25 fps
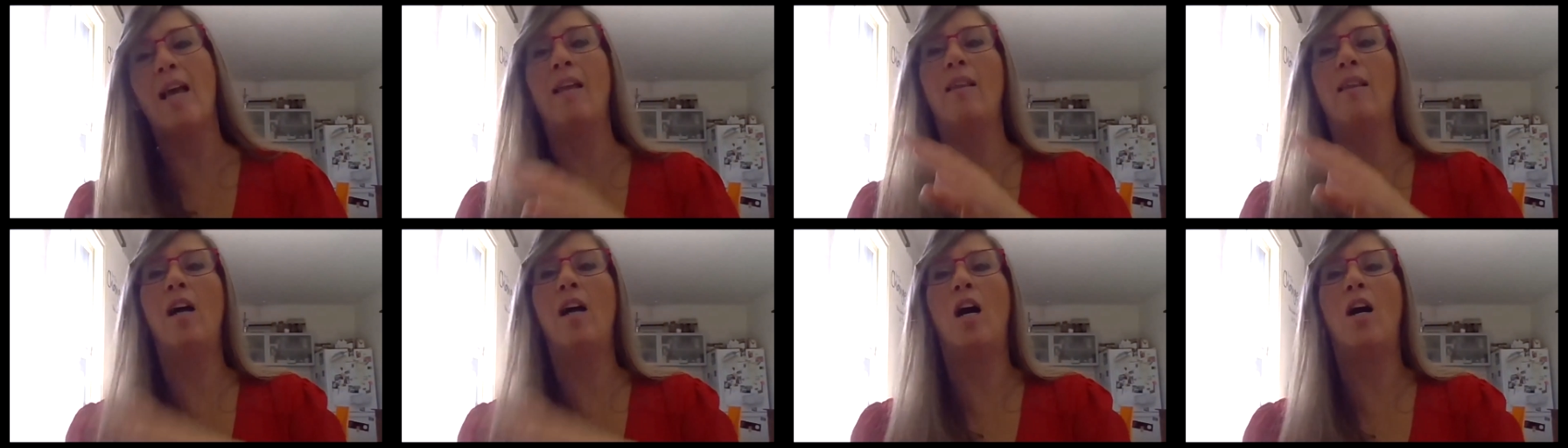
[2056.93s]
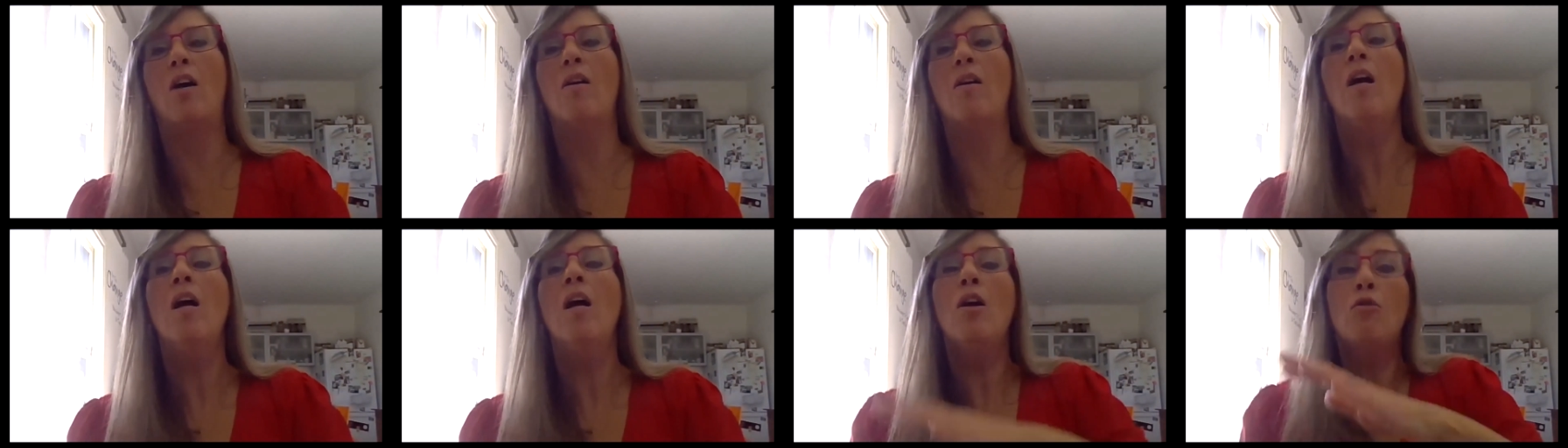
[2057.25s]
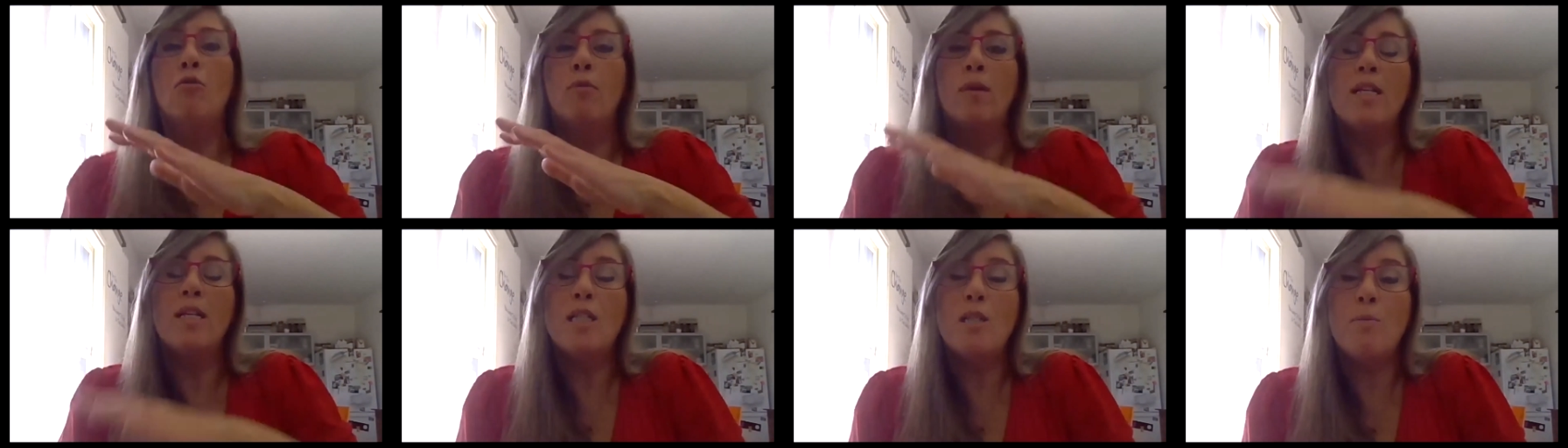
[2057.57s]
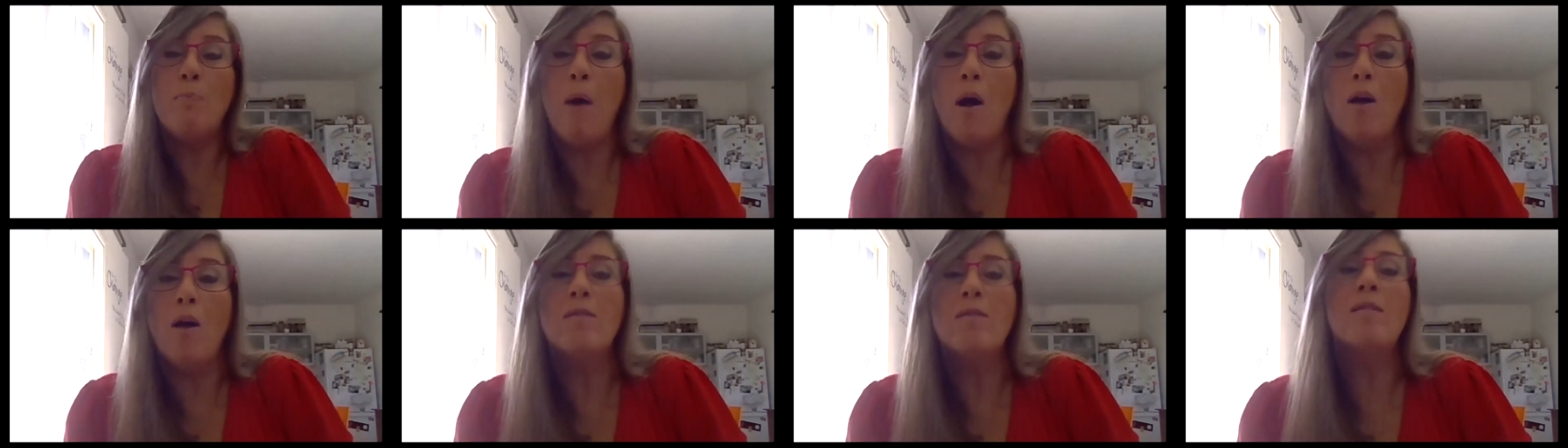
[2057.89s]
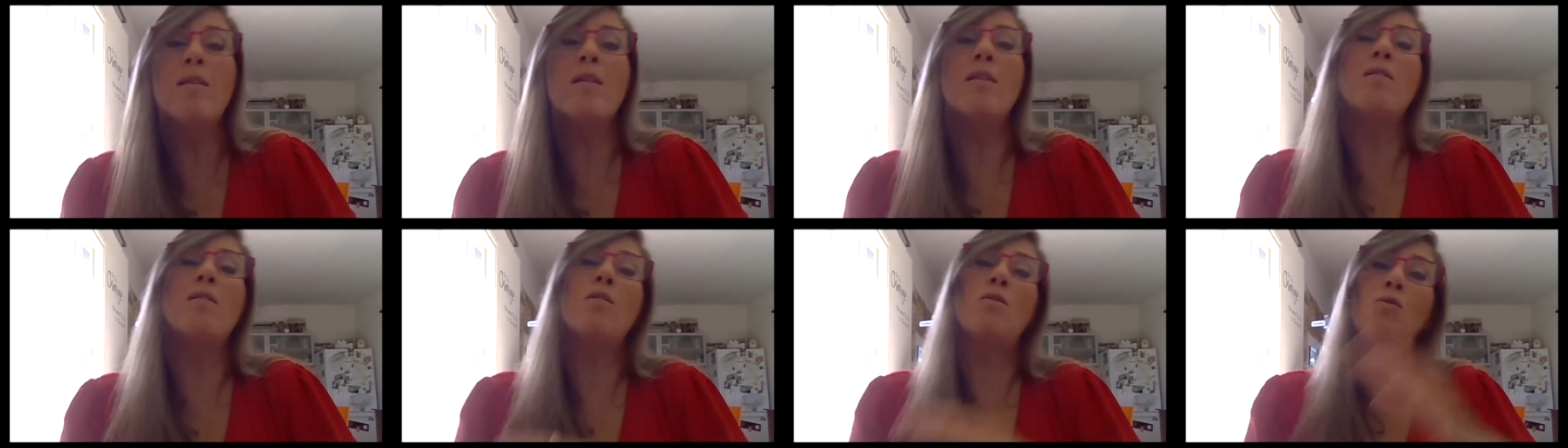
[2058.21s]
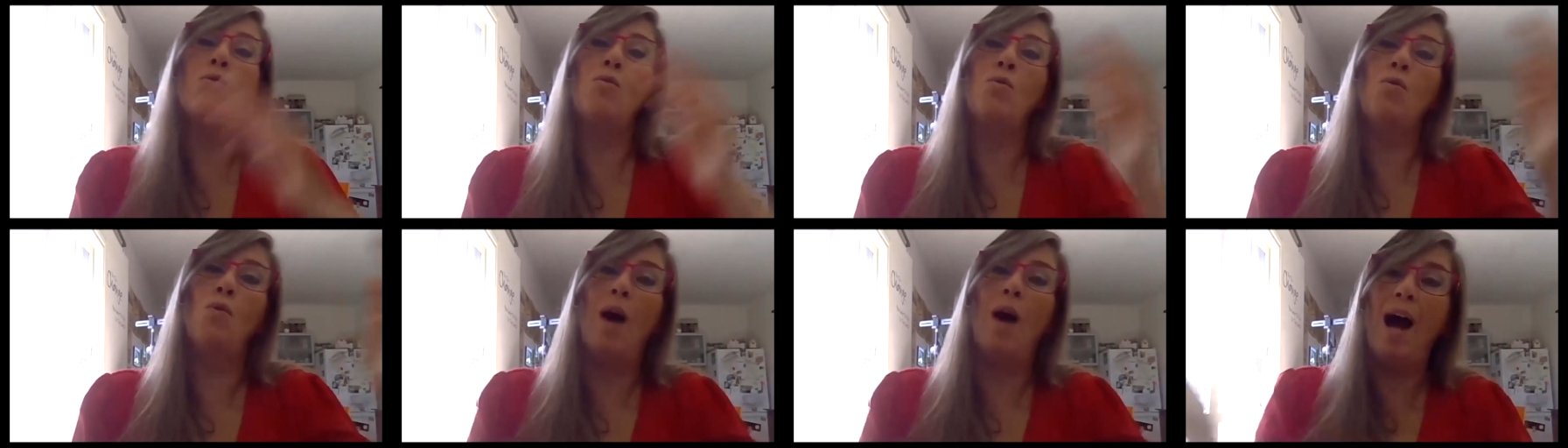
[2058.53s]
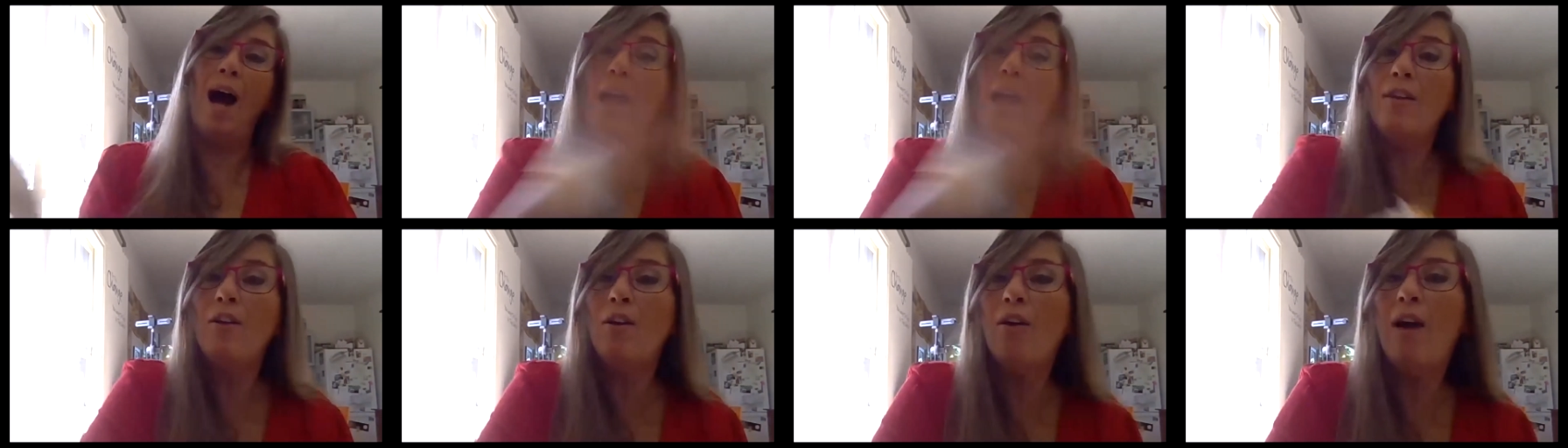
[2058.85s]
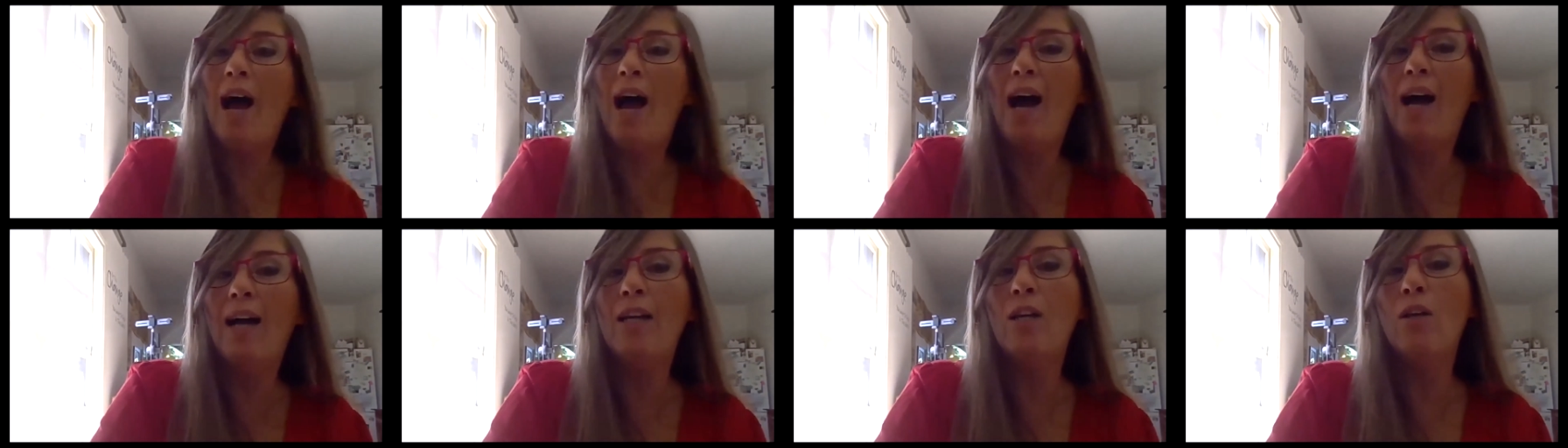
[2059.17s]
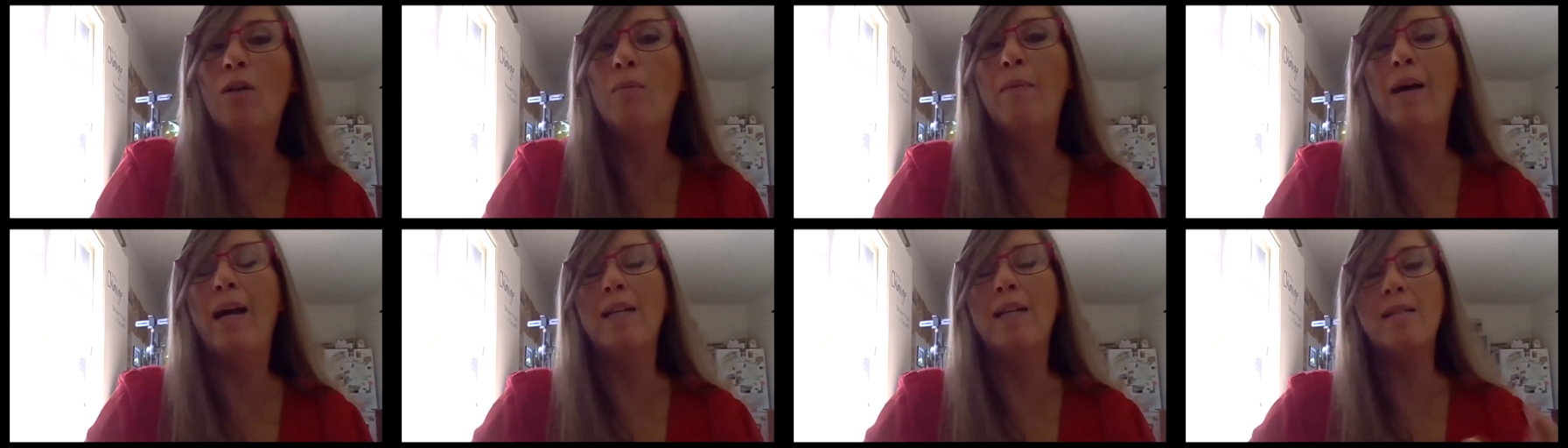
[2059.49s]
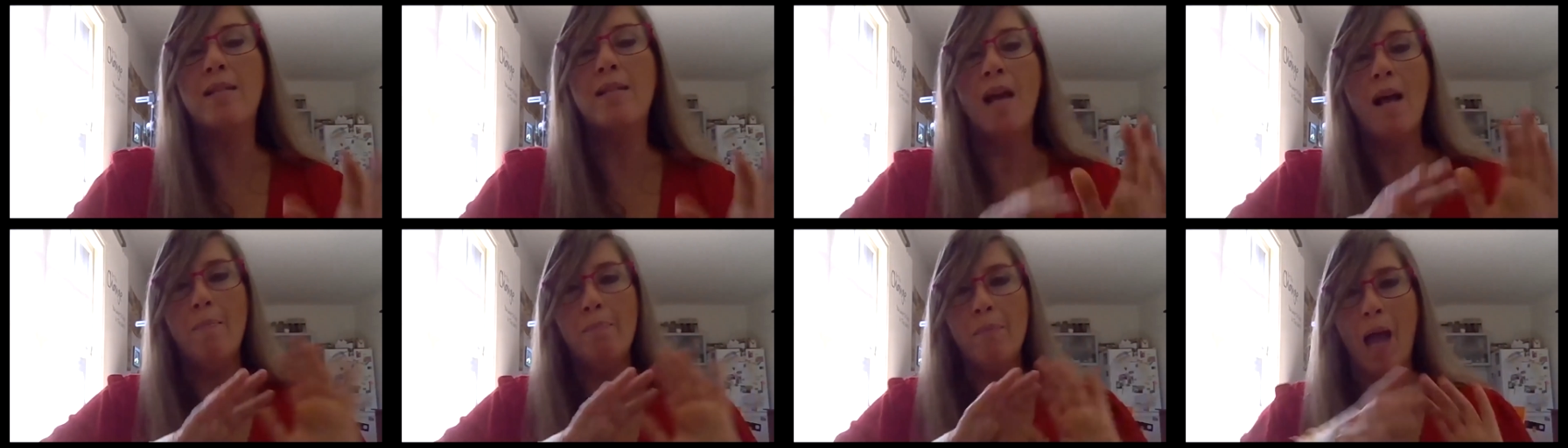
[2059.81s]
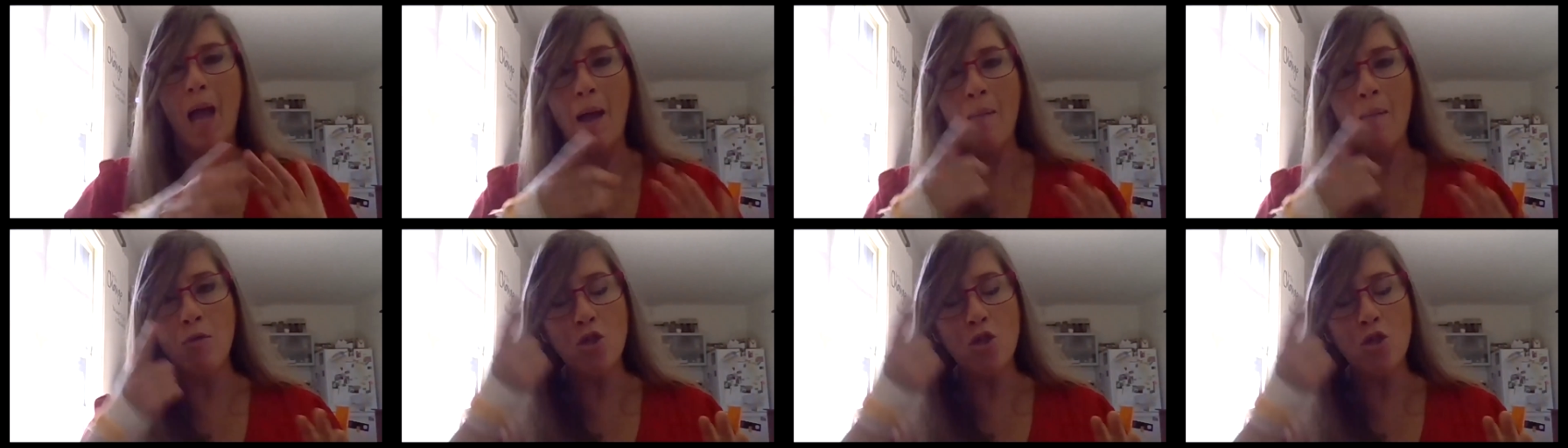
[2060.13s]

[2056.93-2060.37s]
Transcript: and there are responses to other arguments. I'm